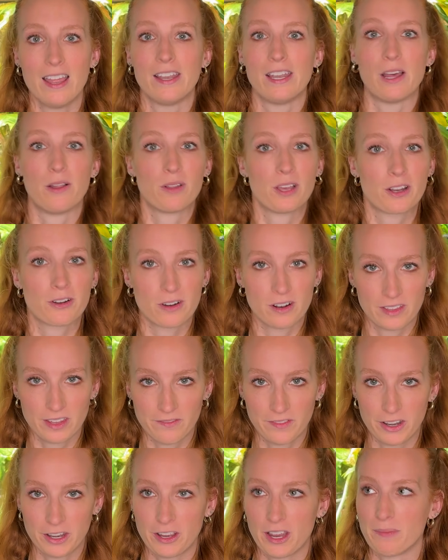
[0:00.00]
Now later on in
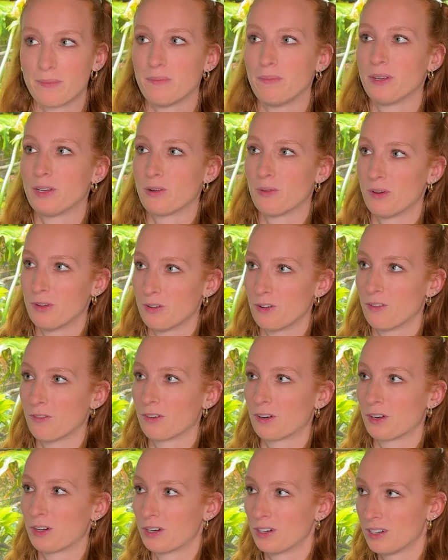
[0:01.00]
the video, I'm going to be going
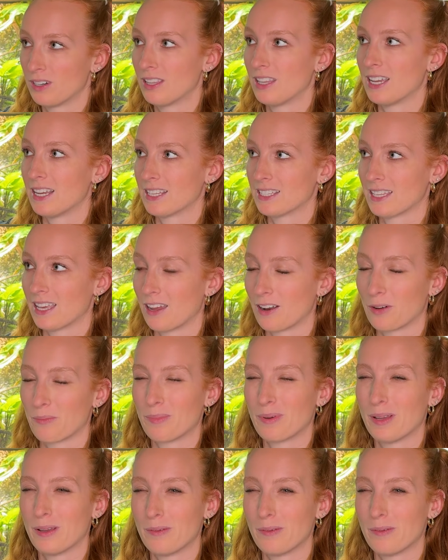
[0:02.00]
over things that are